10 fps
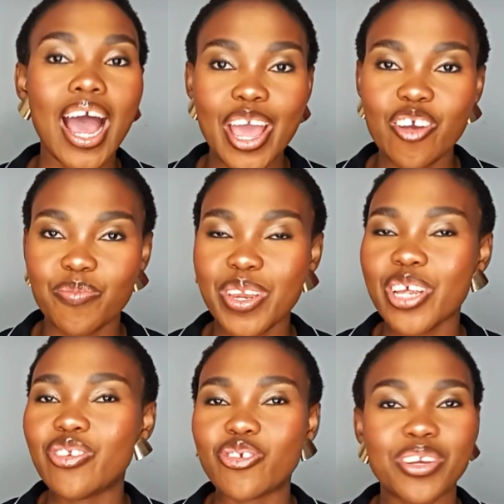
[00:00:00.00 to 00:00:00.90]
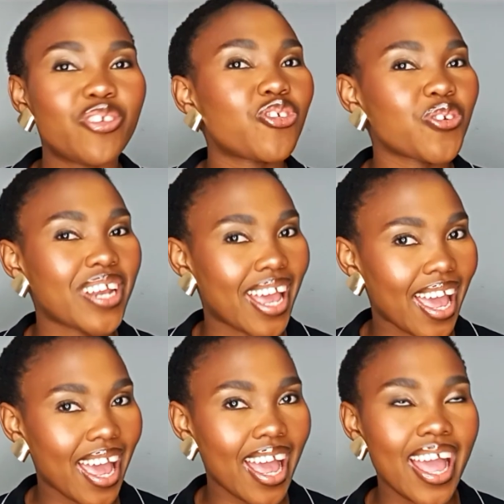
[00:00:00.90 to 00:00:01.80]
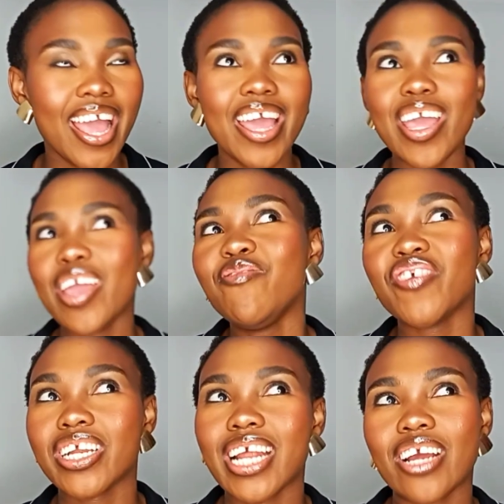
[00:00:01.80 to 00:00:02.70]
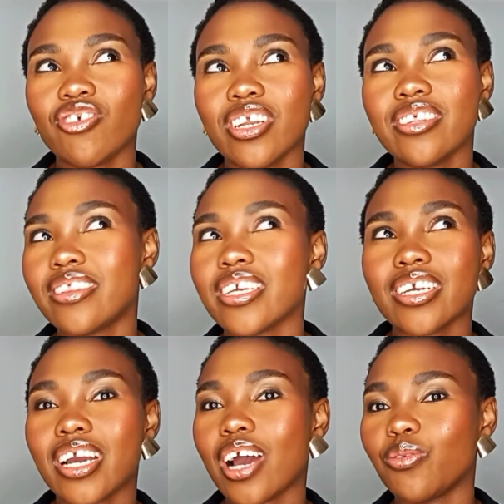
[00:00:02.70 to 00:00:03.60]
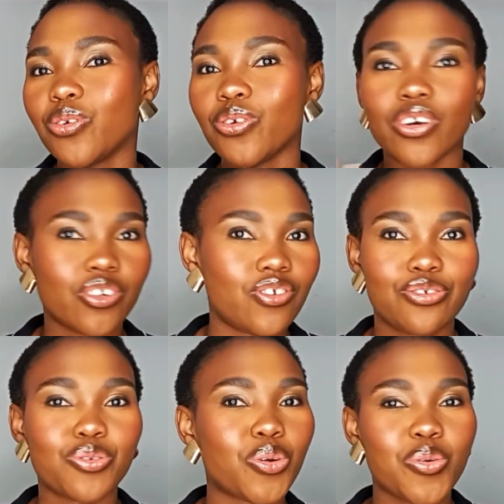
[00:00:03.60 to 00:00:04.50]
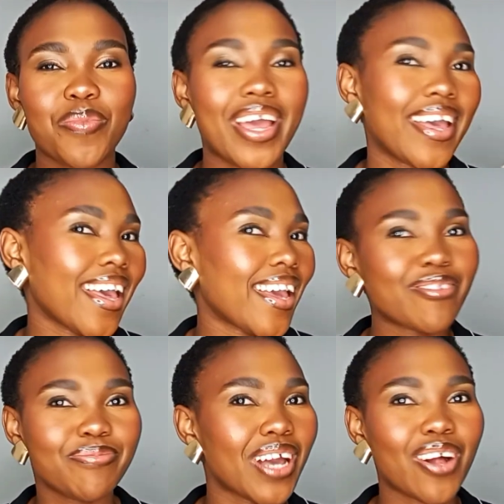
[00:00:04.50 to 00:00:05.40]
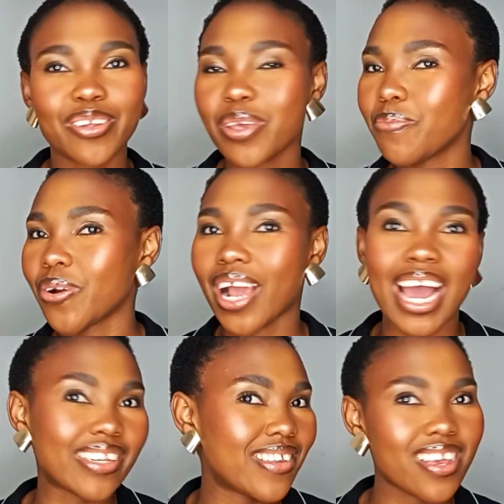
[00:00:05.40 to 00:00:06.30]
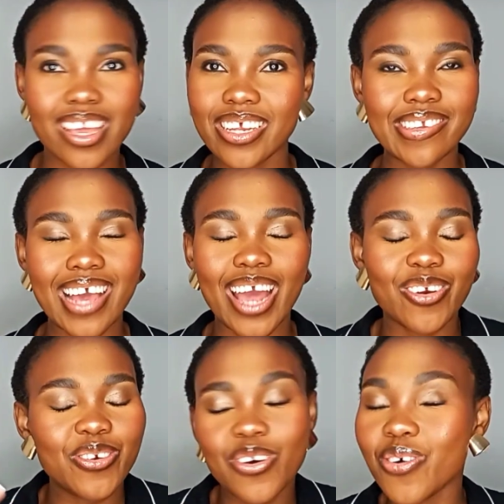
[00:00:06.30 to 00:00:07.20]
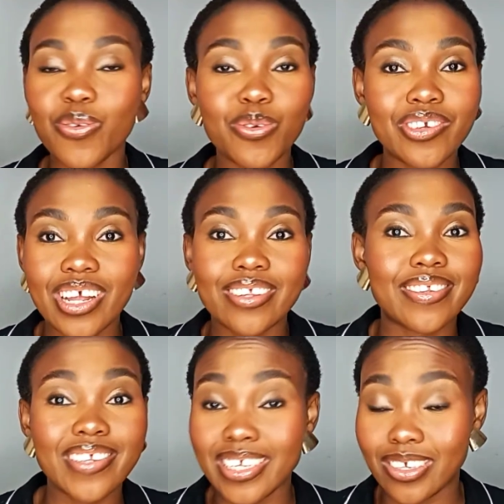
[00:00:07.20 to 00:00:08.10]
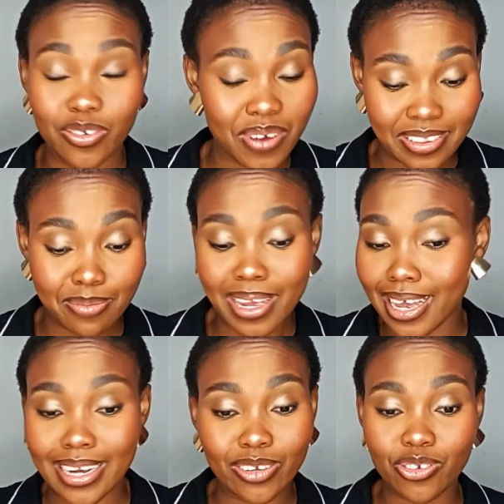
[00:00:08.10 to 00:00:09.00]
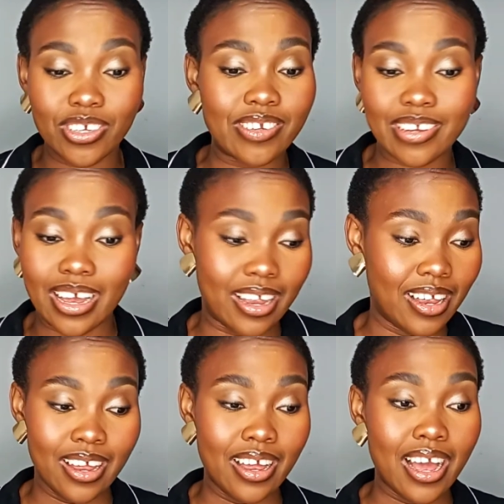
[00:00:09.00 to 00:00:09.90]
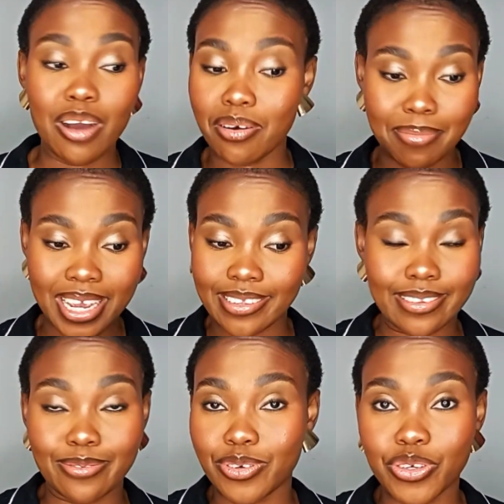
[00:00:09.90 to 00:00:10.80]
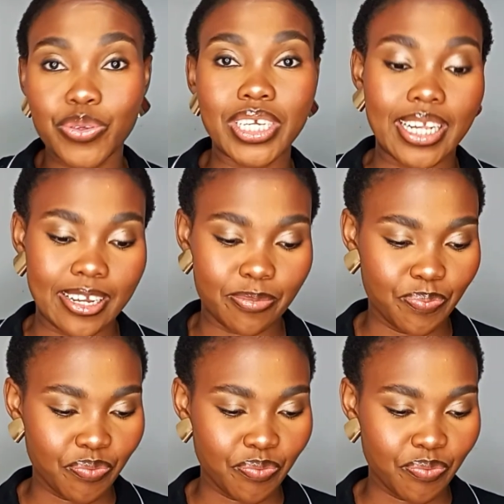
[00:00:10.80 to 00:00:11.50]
have been enjoying short hair. In fact, I actually think I will not grow my hair. I'll keep on cutting it. I don't know, we shall see. Whatever will change our minds very quickly.